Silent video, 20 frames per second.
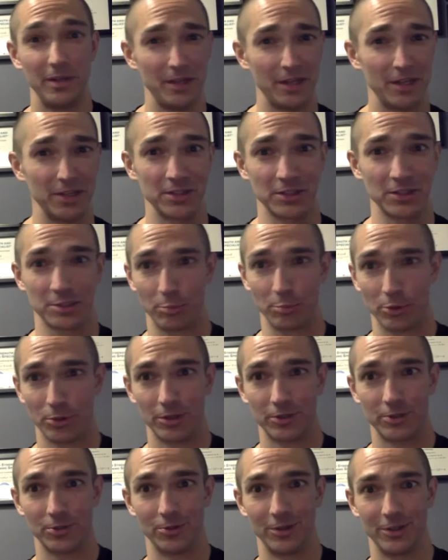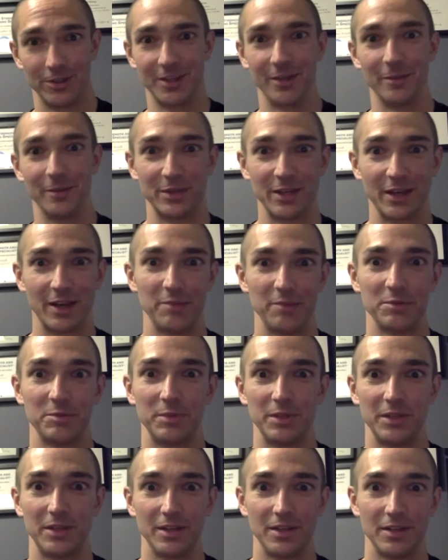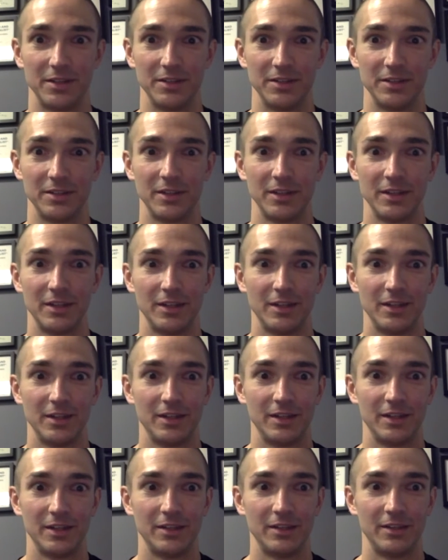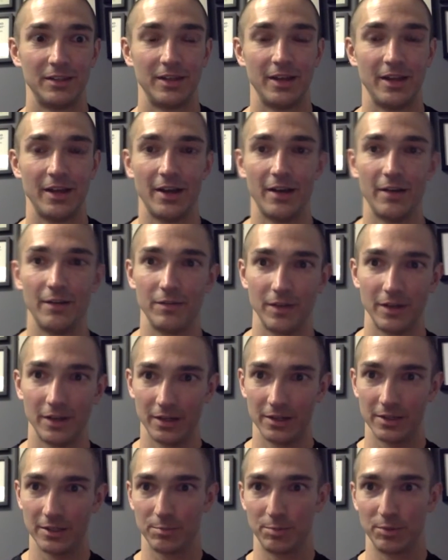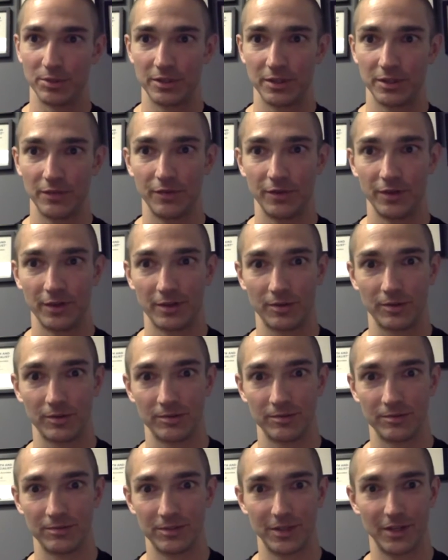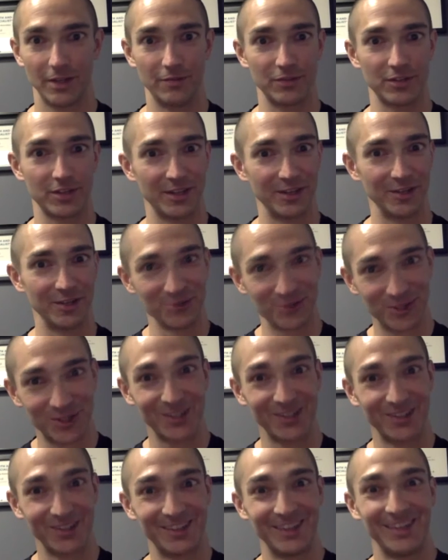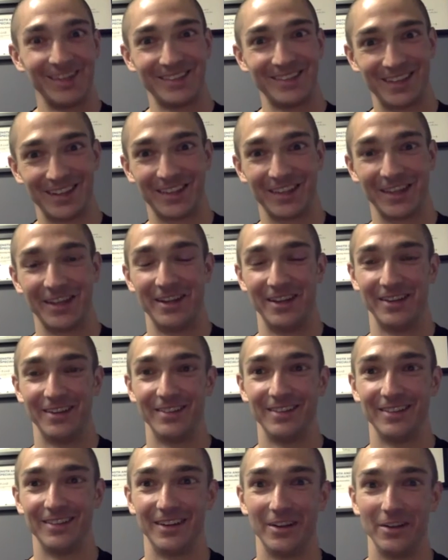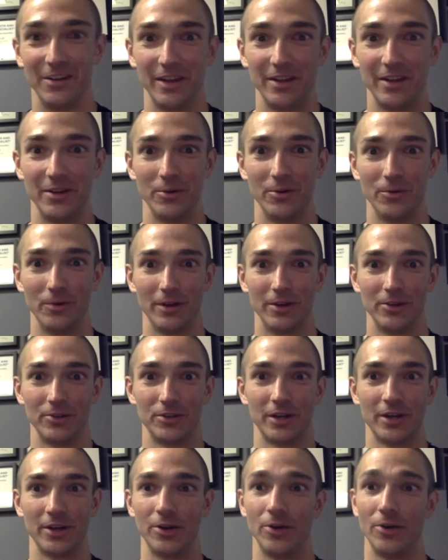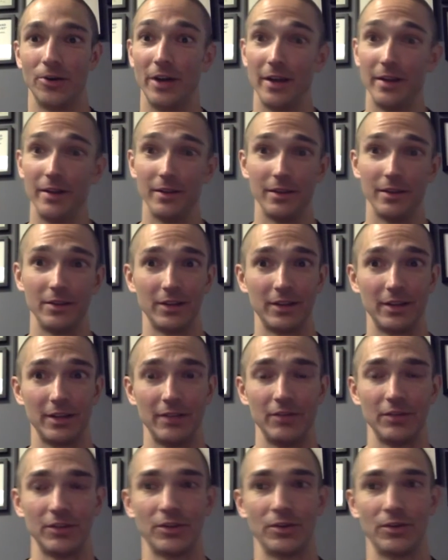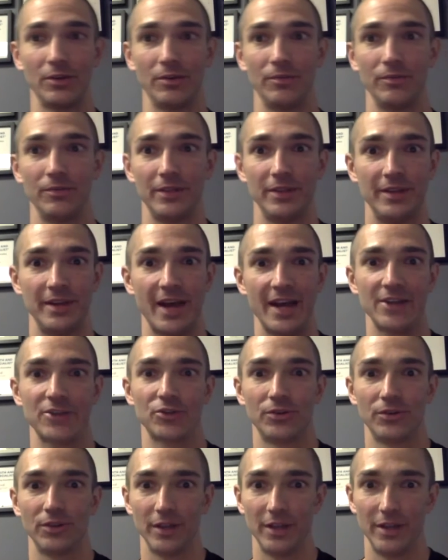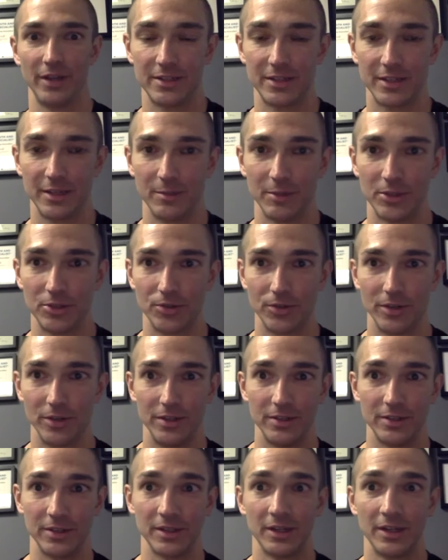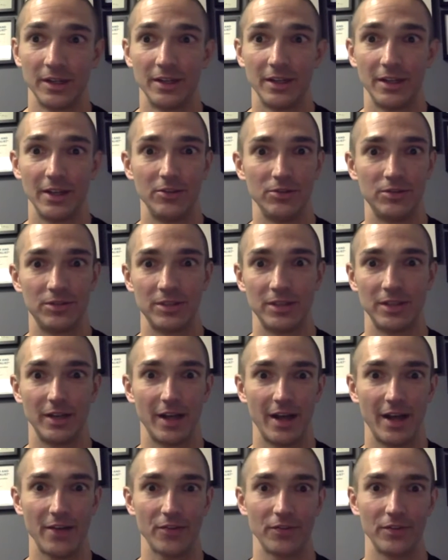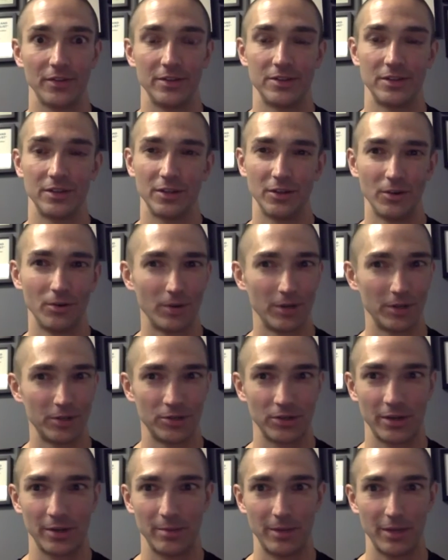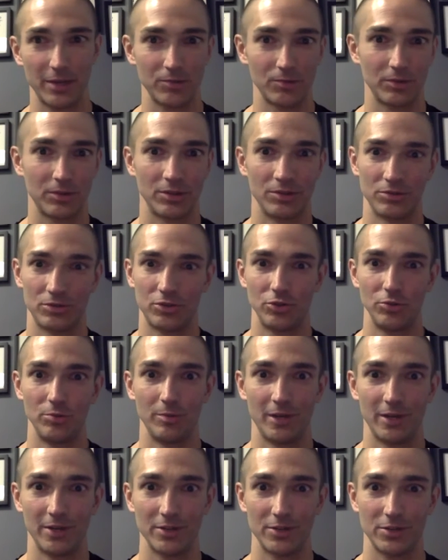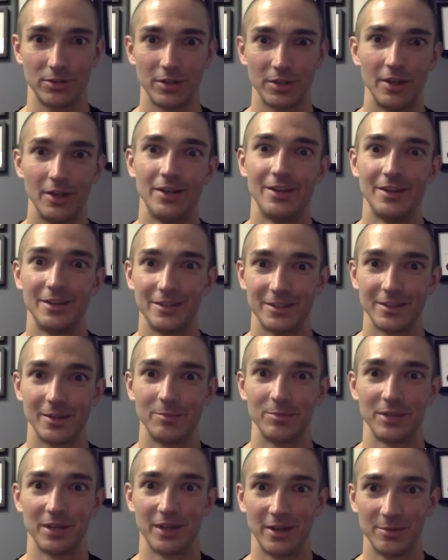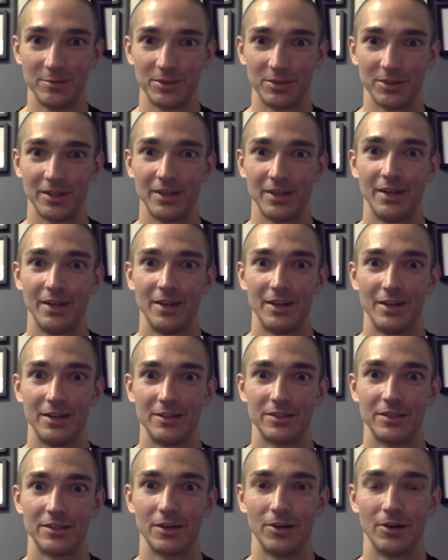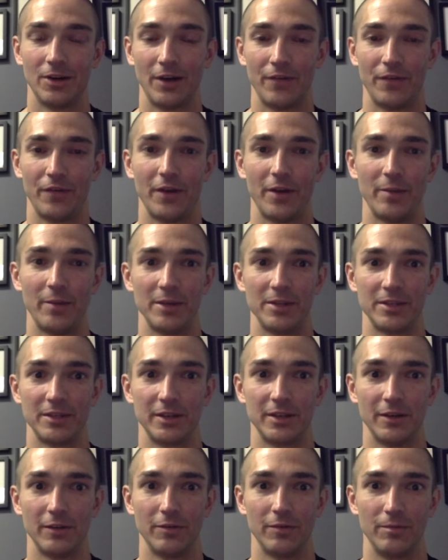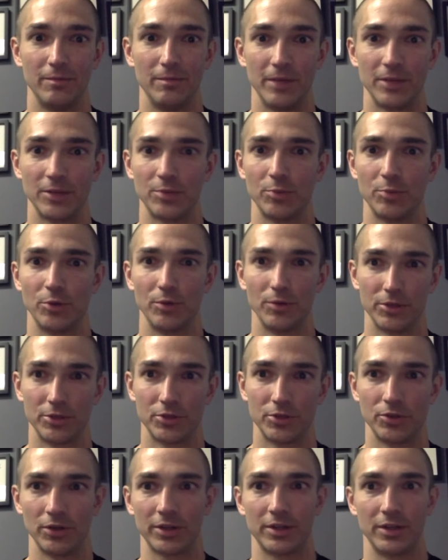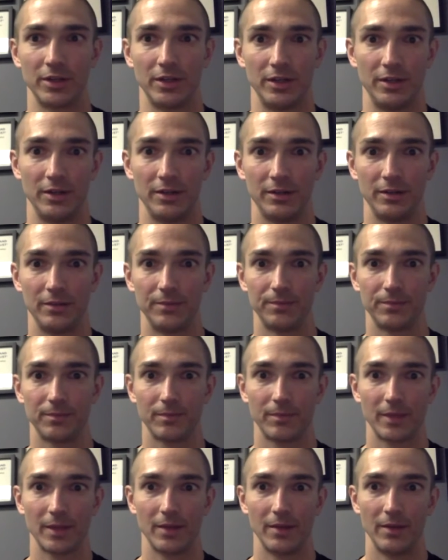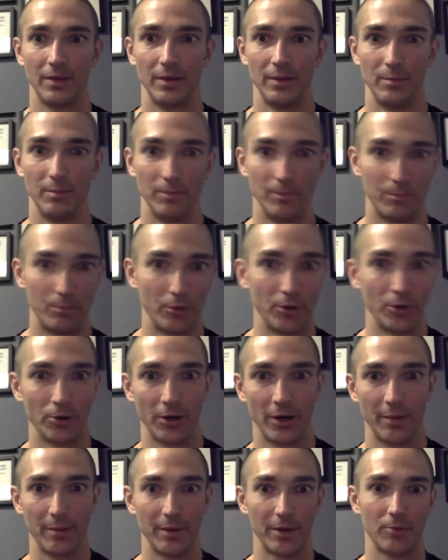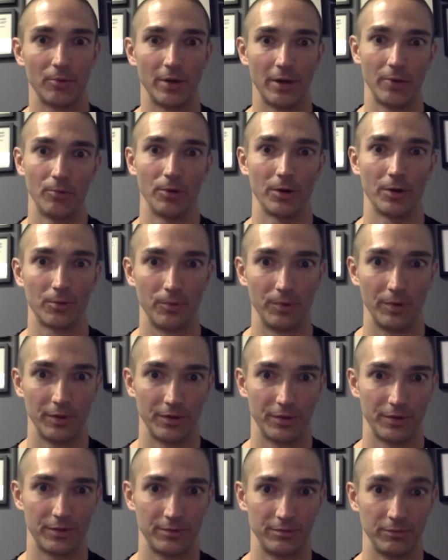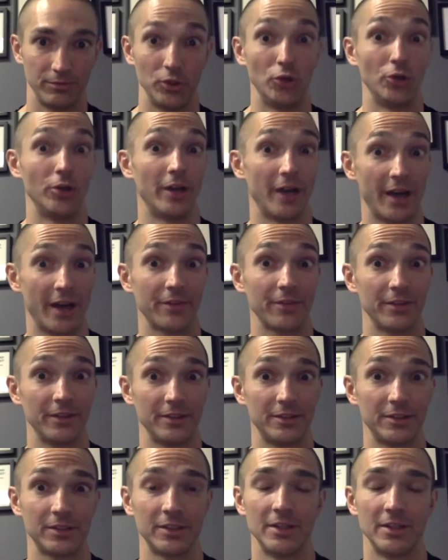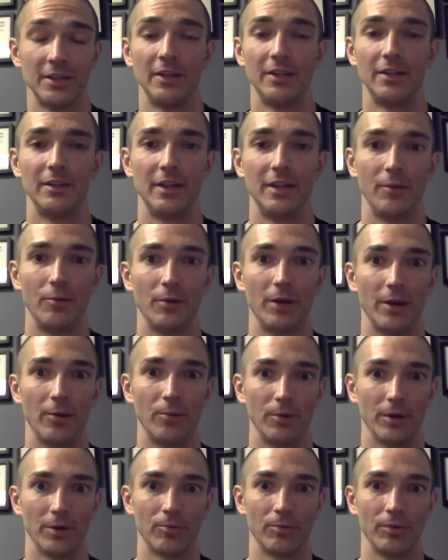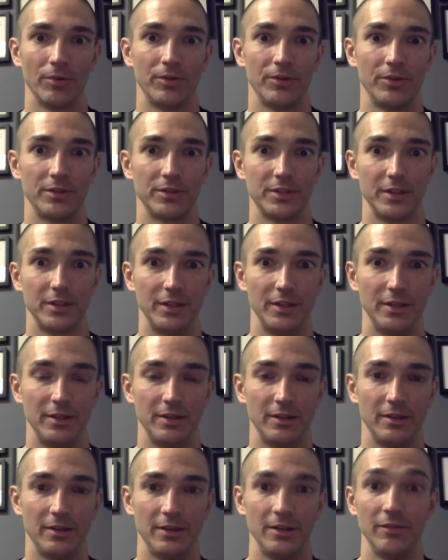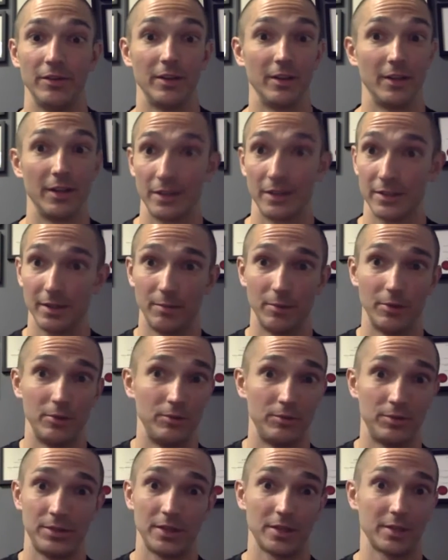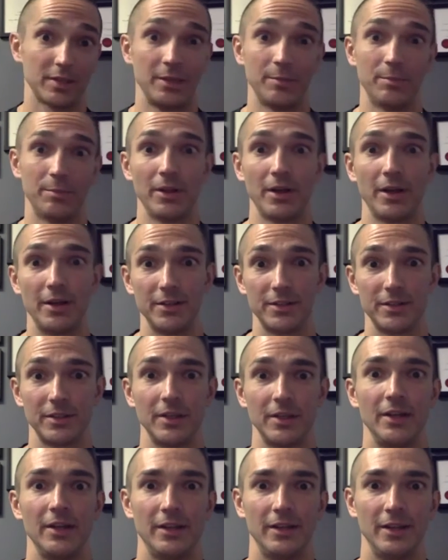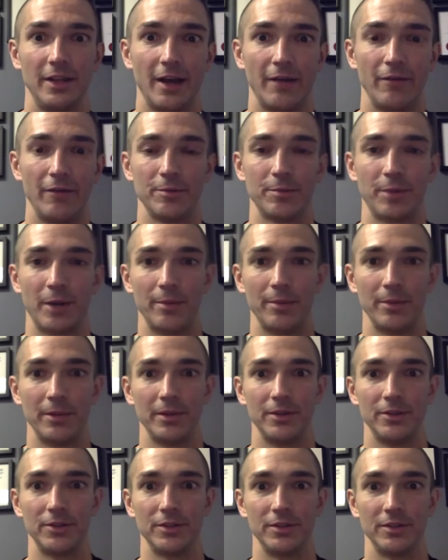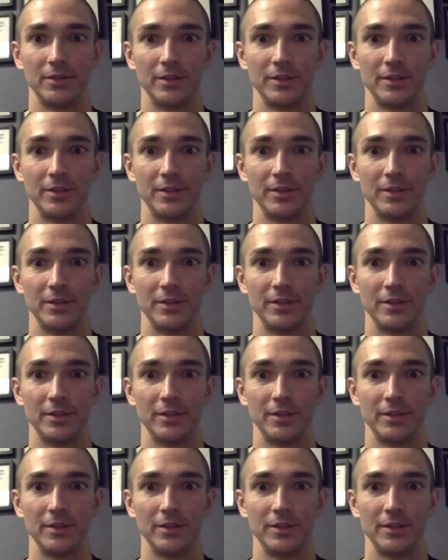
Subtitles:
as exploratory sometimes, because they have like a specific set of skills that that you want to try to hone. And like even the natural asymmetries that you see in athletes, you don't want to try to mess with those too much sometimes. So I find myself much more restricted in programming when I work with good athletes than when I work with just even like someone who's 60 plus, the average population.